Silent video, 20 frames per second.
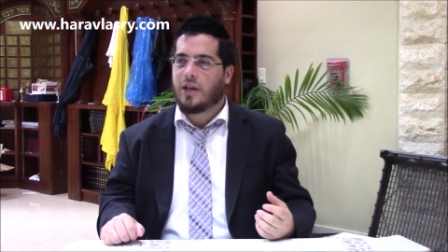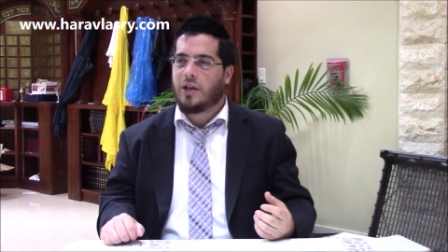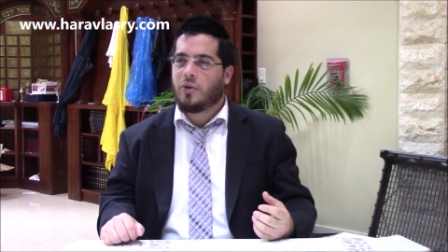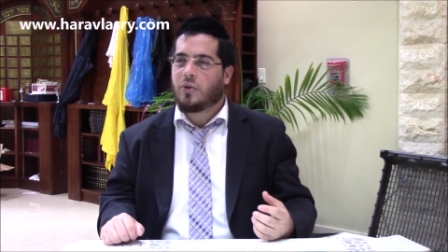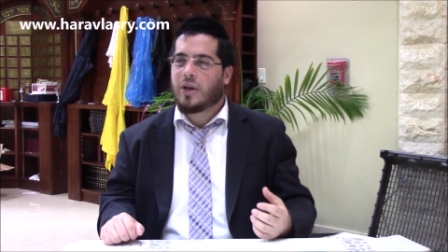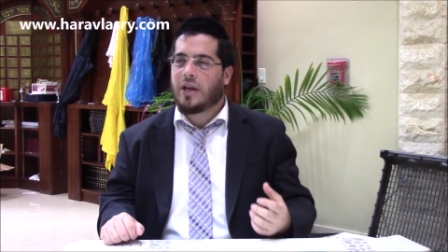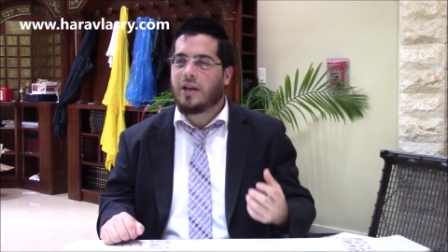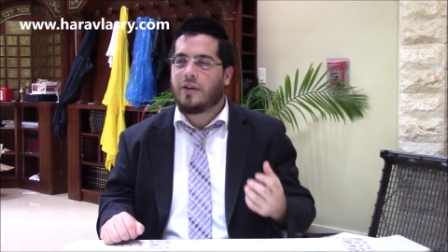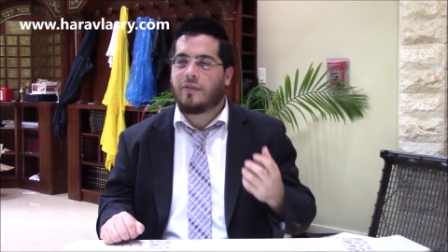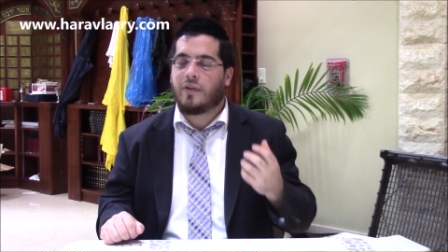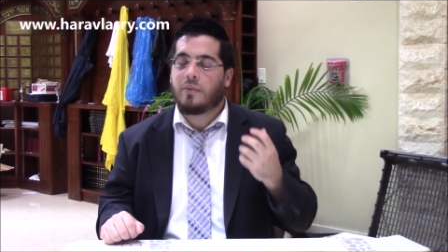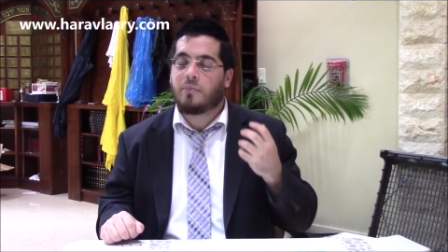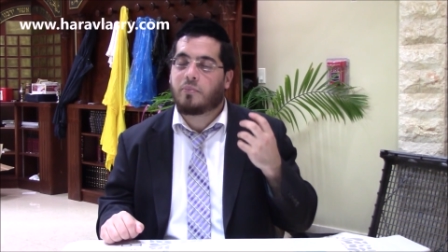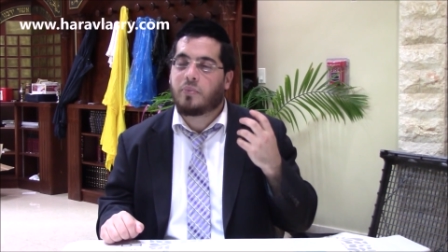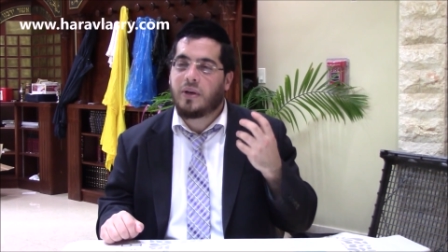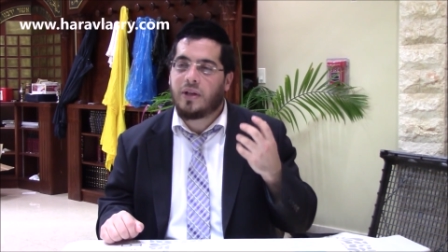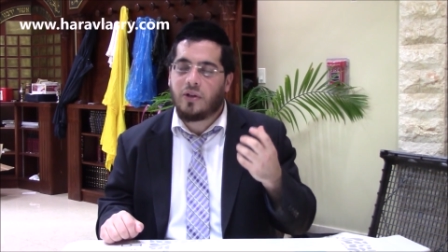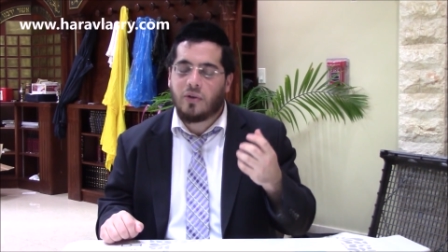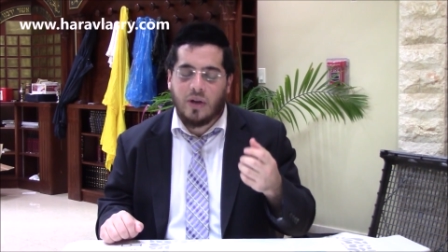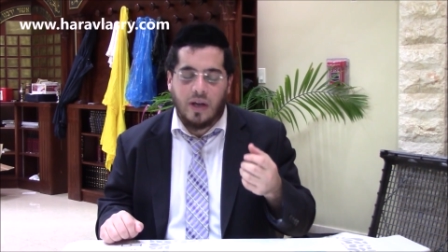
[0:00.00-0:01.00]
You can't even
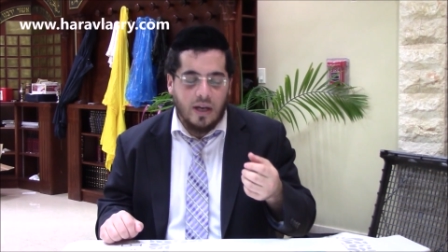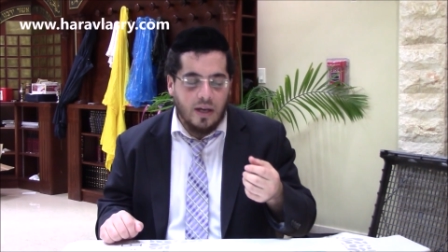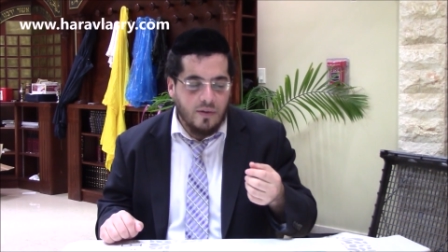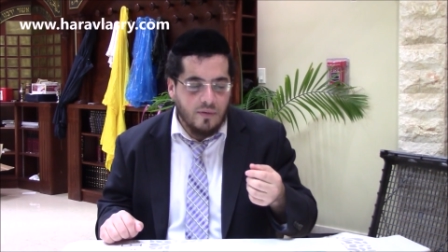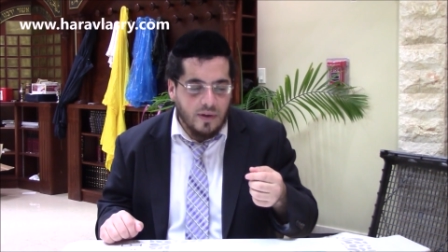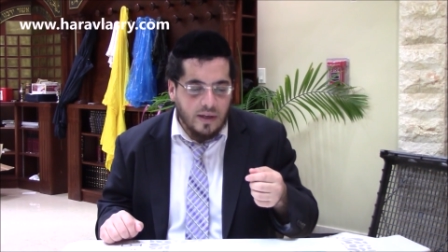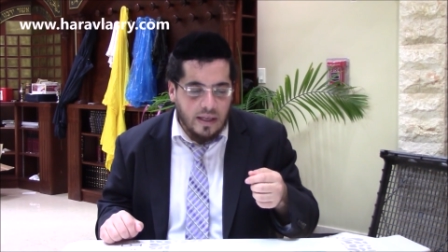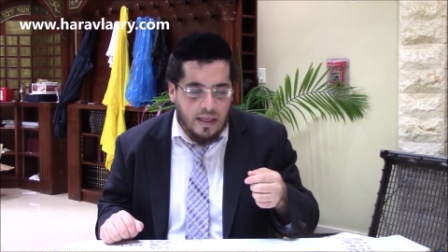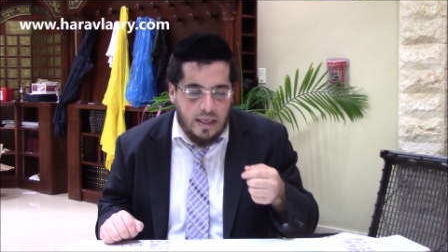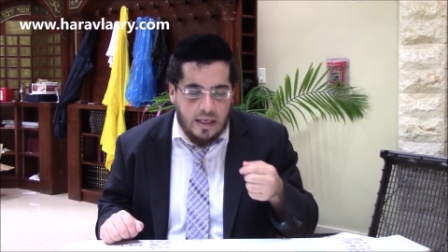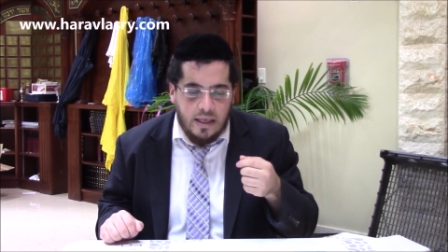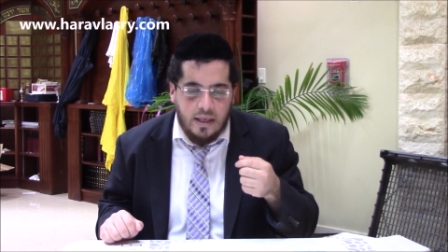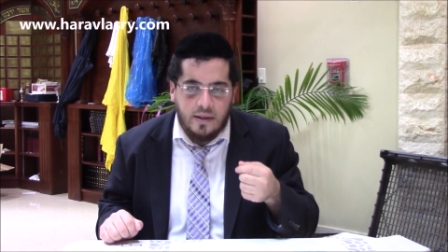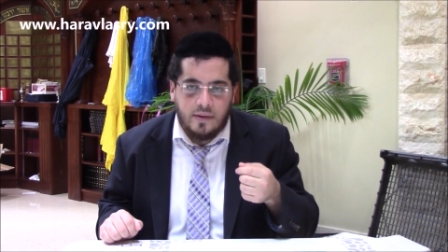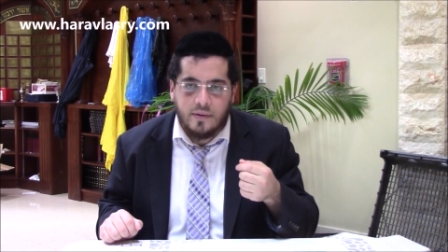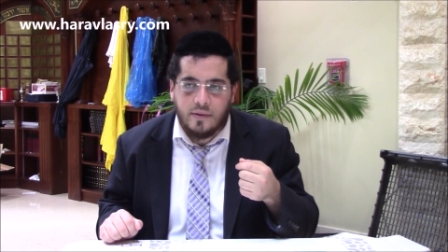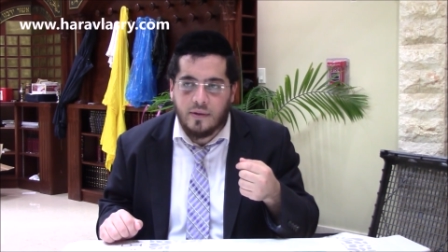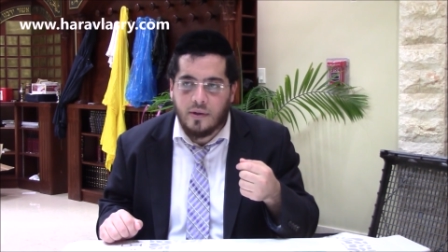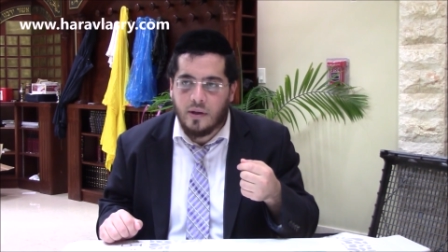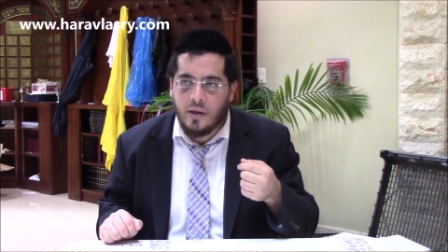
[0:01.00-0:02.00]
breathe. You can't even
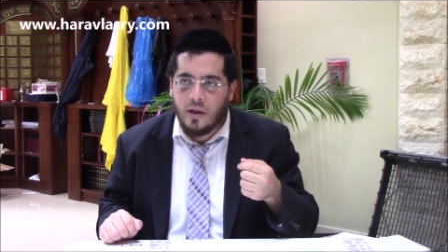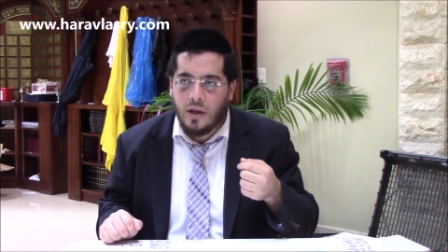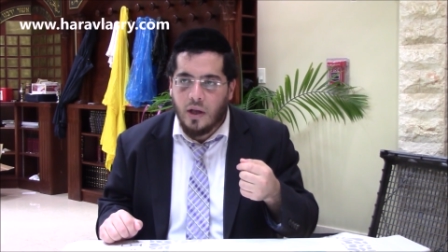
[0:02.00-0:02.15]
eat.